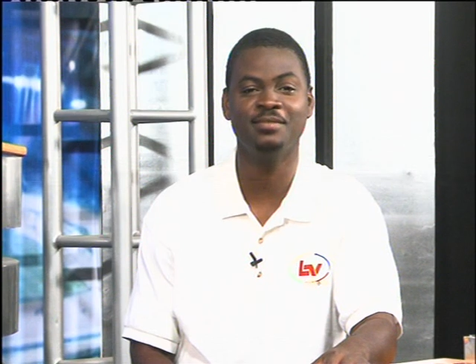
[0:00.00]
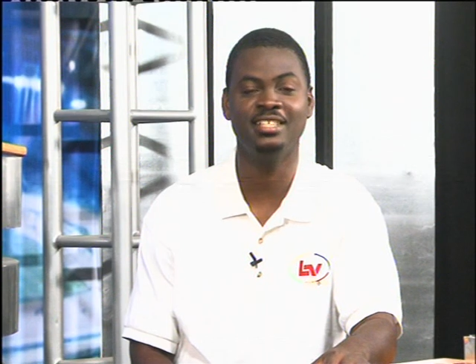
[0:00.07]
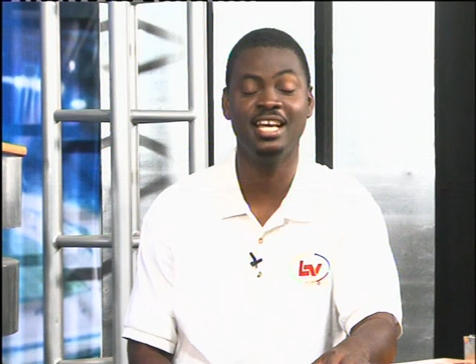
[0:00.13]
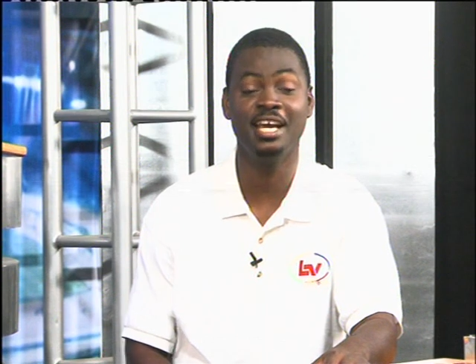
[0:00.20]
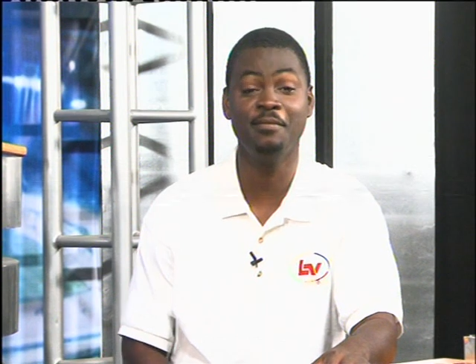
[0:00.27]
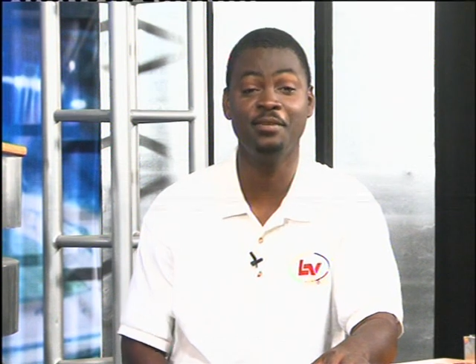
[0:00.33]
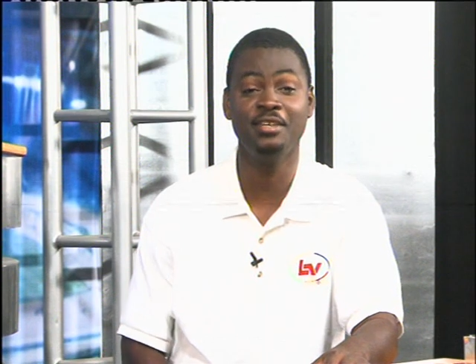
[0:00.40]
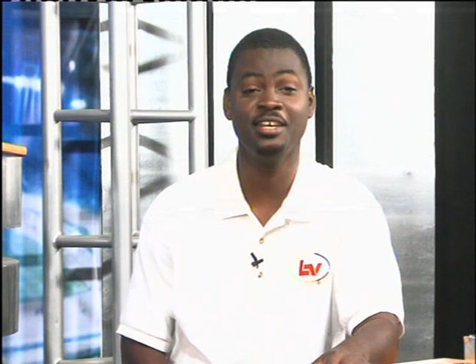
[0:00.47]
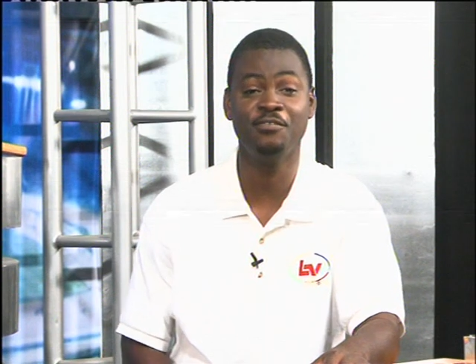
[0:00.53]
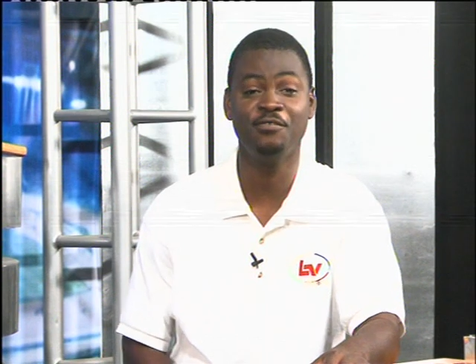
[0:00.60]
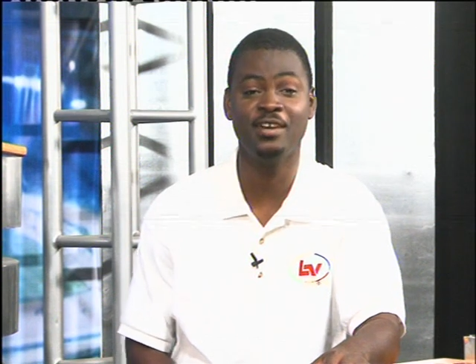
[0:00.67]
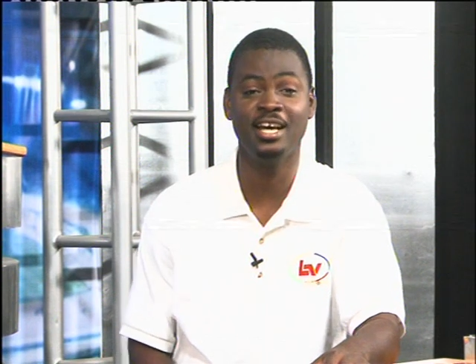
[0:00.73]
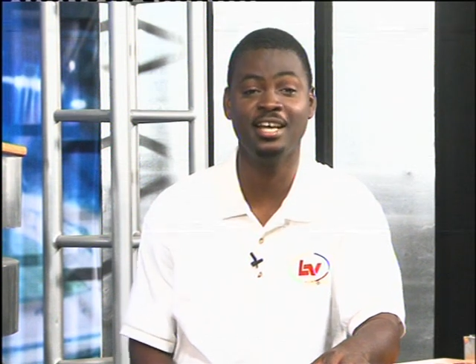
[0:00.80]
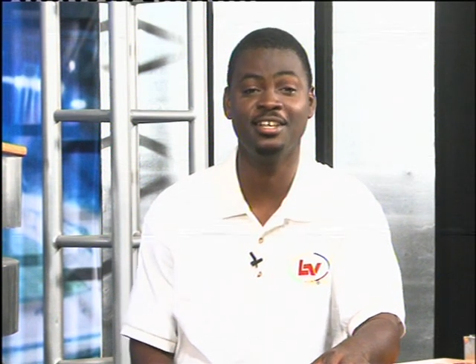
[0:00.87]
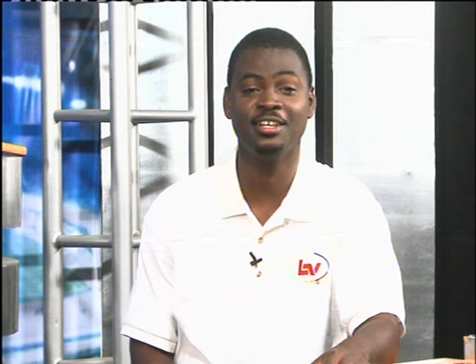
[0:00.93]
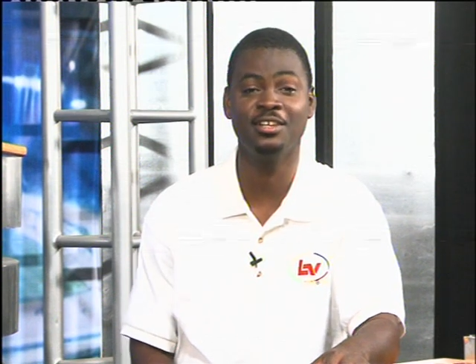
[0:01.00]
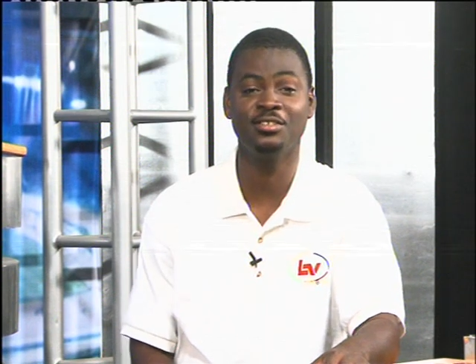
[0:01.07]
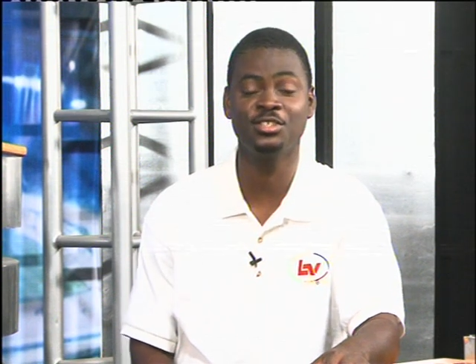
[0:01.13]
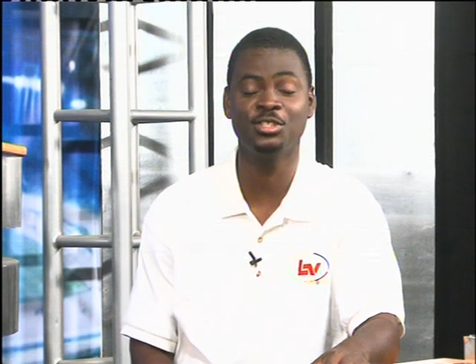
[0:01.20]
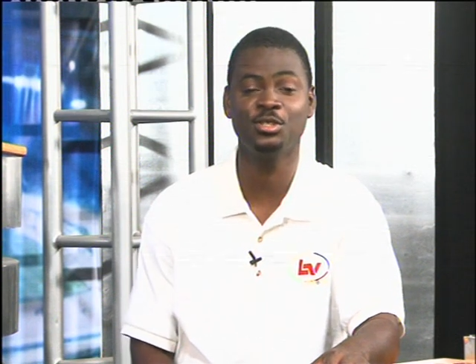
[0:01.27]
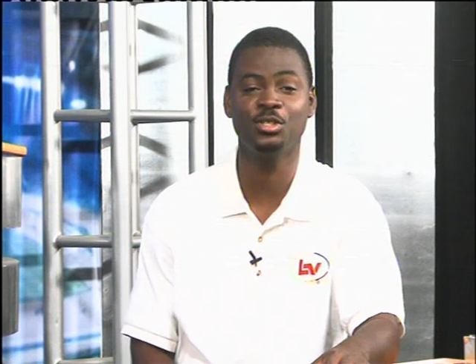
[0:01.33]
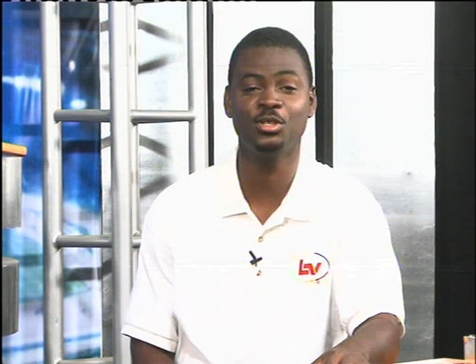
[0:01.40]
NBA Finals
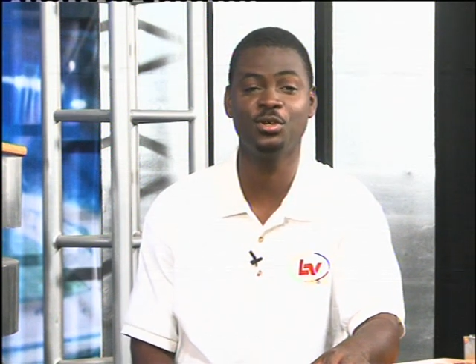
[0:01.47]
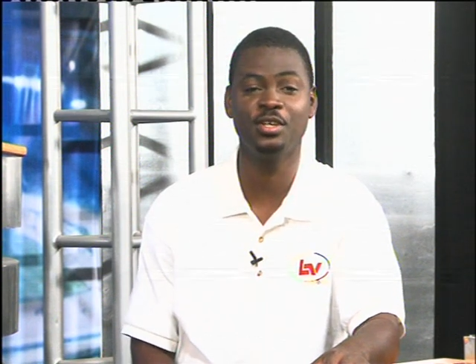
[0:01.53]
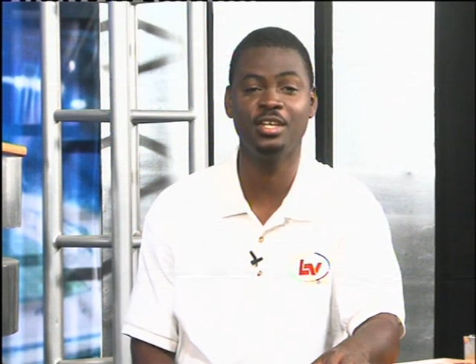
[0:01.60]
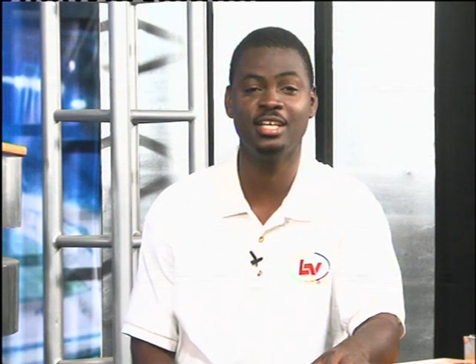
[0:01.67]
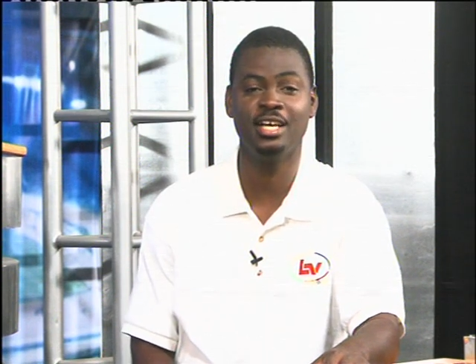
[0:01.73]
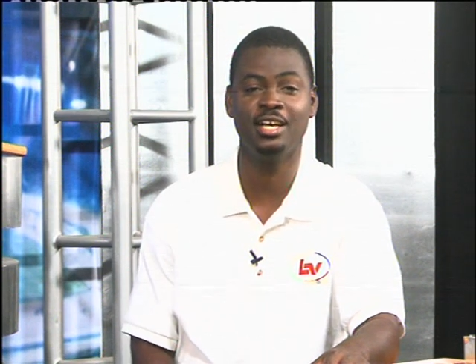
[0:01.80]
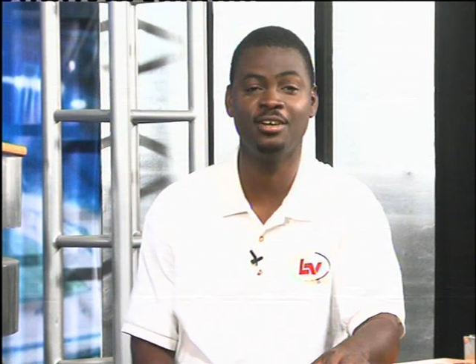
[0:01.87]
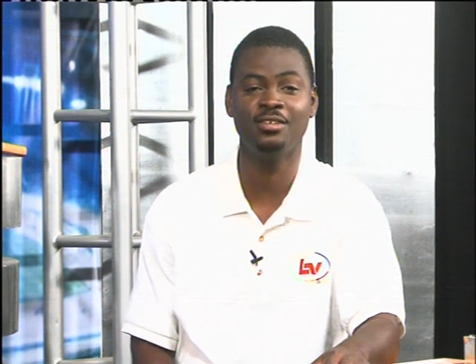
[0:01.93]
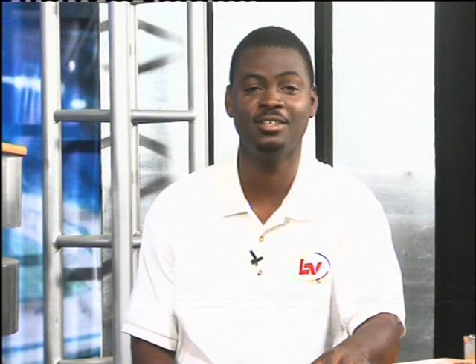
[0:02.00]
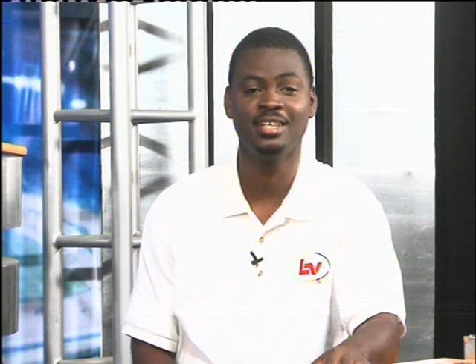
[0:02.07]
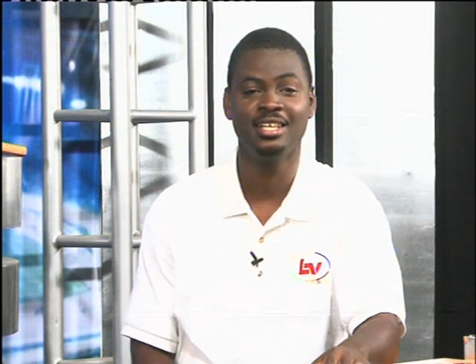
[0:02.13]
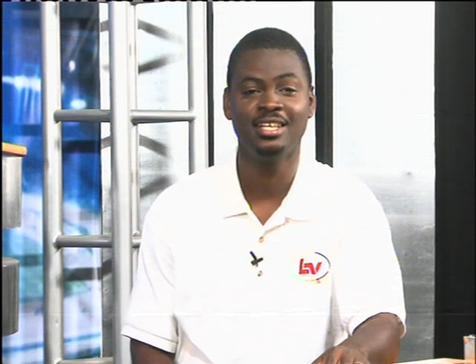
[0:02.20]
still going down,